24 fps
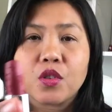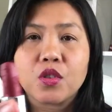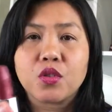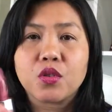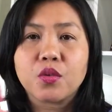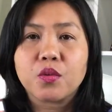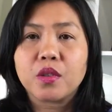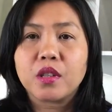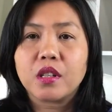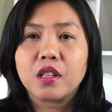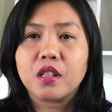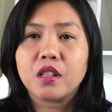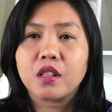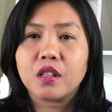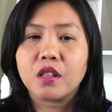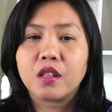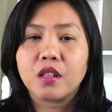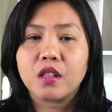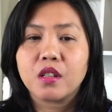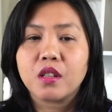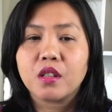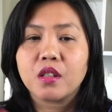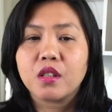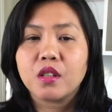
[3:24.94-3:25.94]
so we're
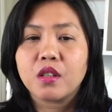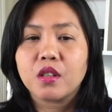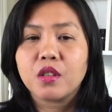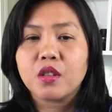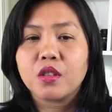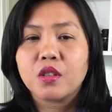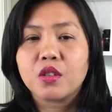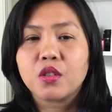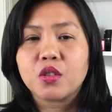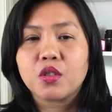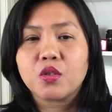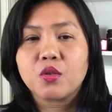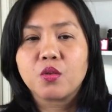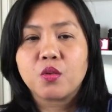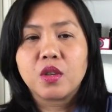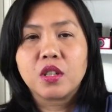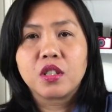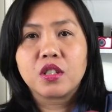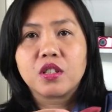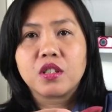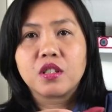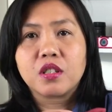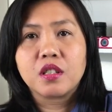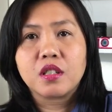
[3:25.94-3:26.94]
gonna
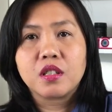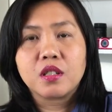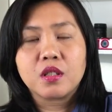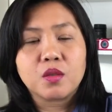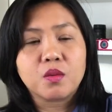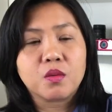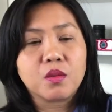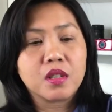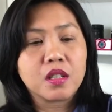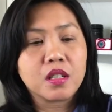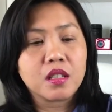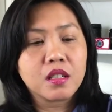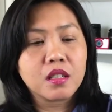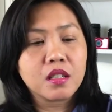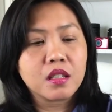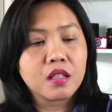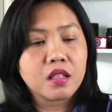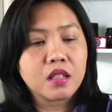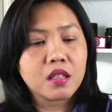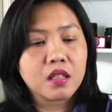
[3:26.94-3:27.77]
swatch this one